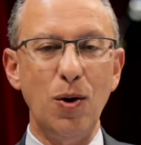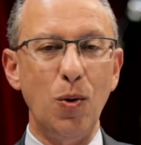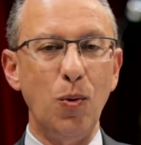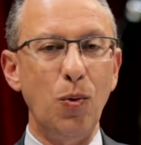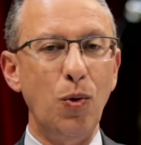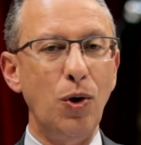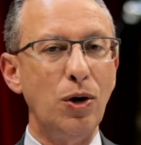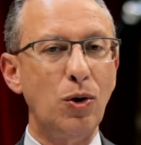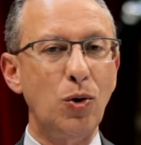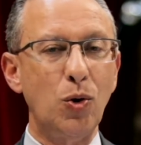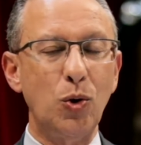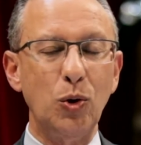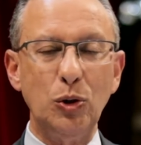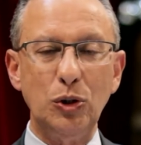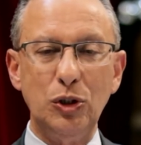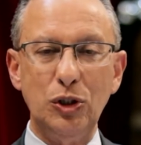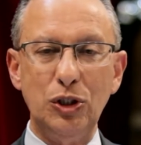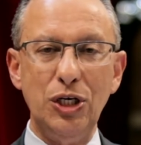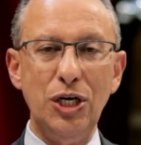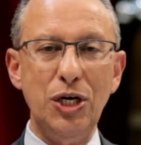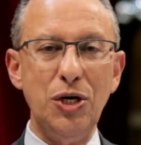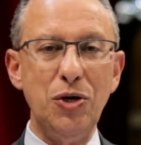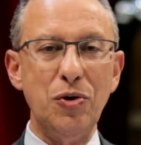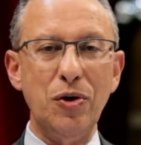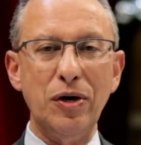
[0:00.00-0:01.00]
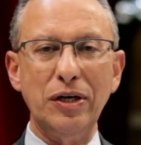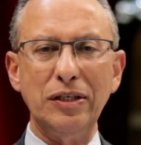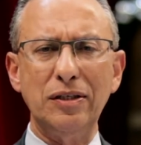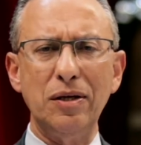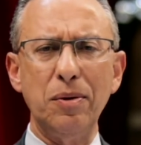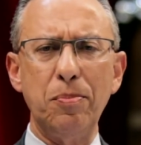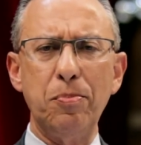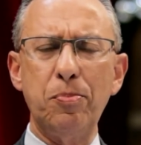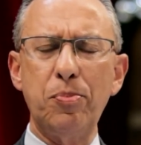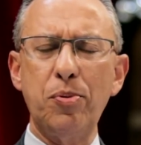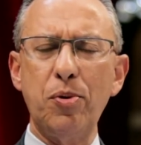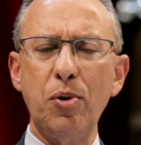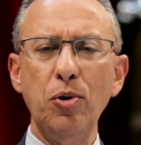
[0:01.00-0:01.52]
will continue as a
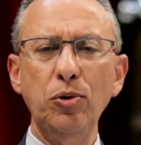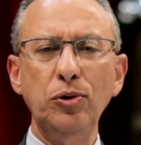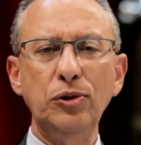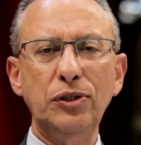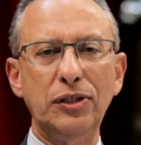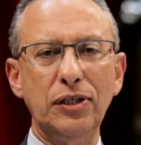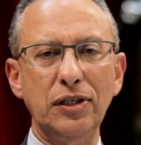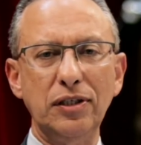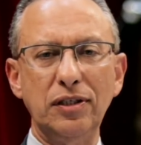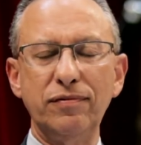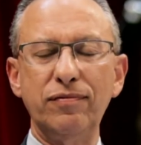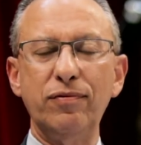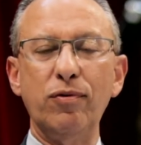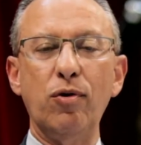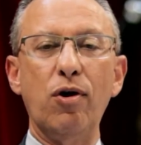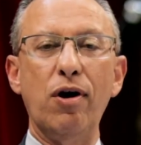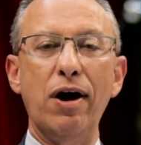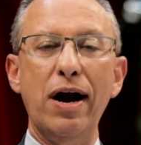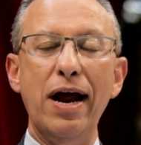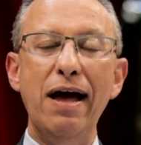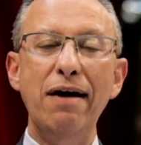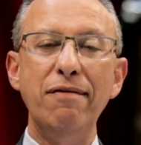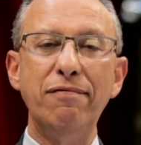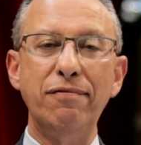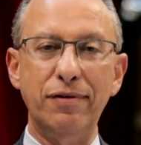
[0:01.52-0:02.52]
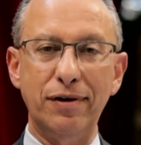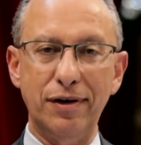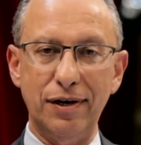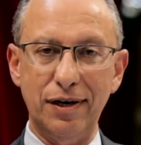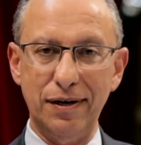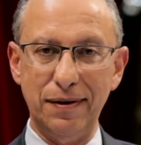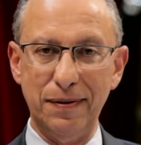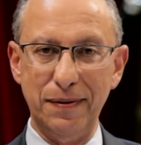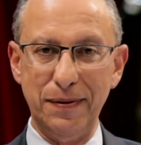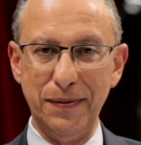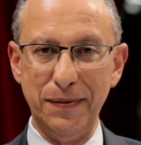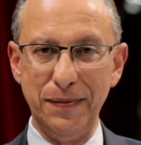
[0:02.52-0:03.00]
process forever